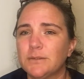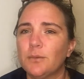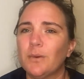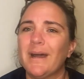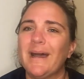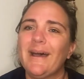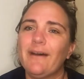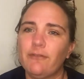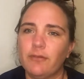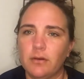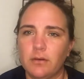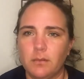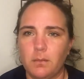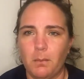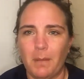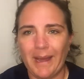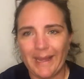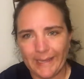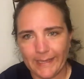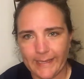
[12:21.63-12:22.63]
well, I have
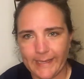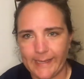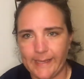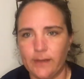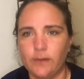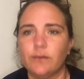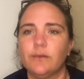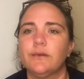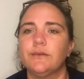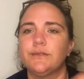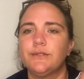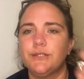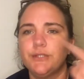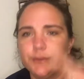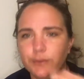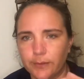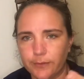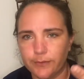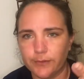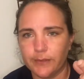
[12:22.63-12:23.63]
my account,
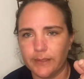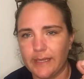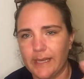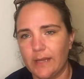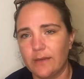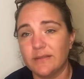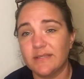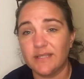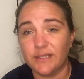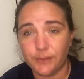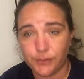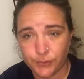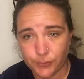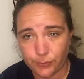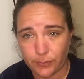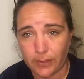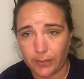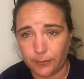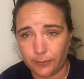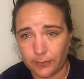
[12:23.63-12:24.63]
two other accounts that I use
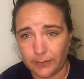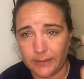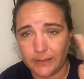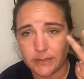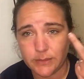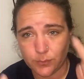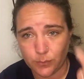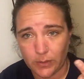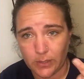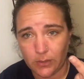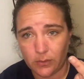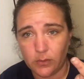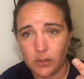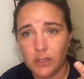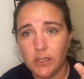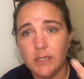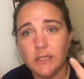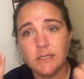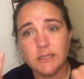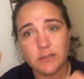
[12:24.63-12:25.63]
regularly as well.
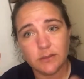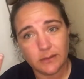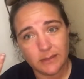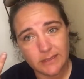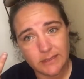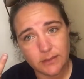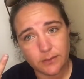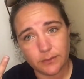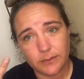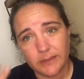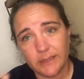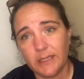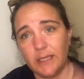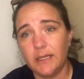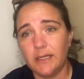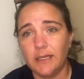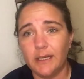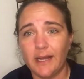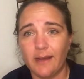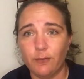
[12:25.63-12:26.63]
So that's three.
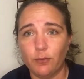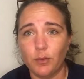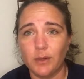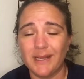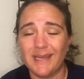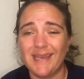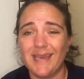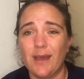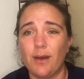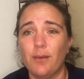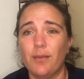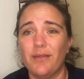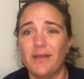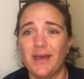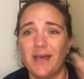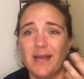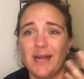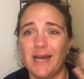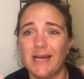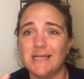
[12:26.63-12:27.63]
And then I have one account
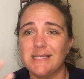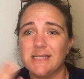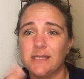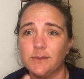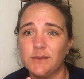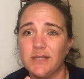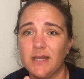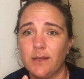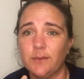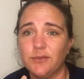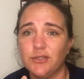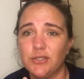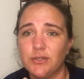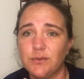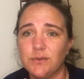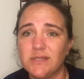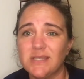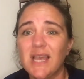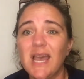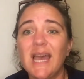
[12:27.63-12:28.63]
that I sometimes
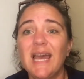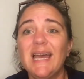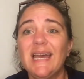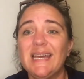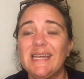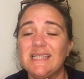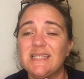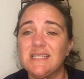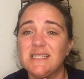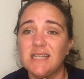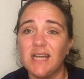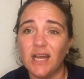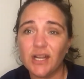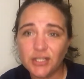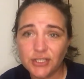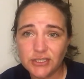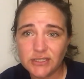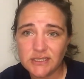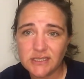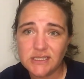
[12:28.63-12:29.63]
use. It's not
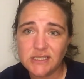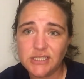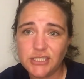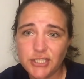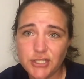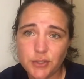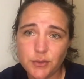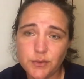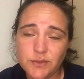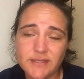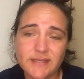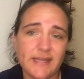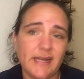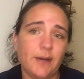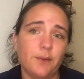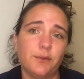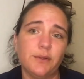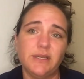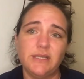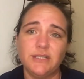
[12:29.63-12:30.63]
hooked to digitals.
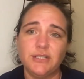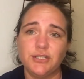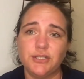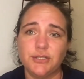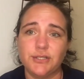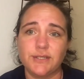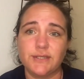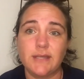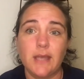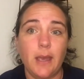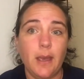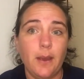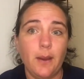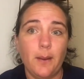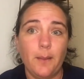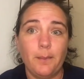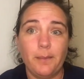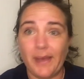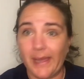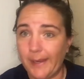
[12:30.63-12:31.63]
That one is just
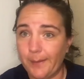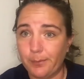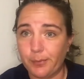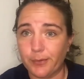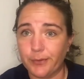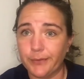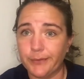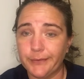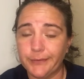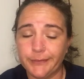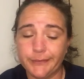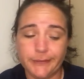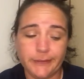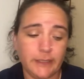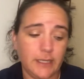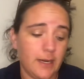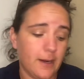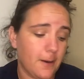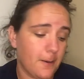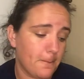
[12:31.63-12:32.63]
paper.
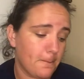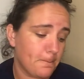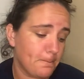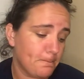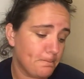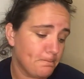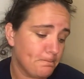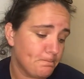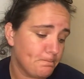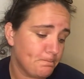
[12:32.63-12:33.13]
Um,